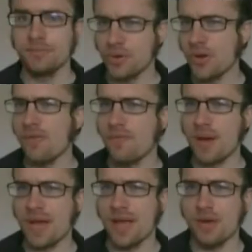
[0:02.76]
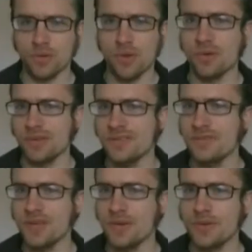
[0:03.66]
Put off by how long this
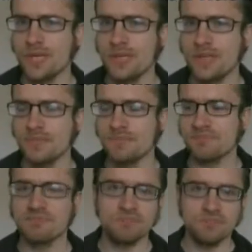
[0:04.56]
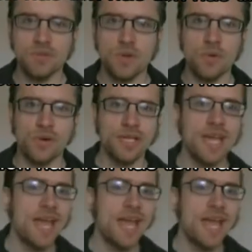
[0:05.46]
video is, don't worry.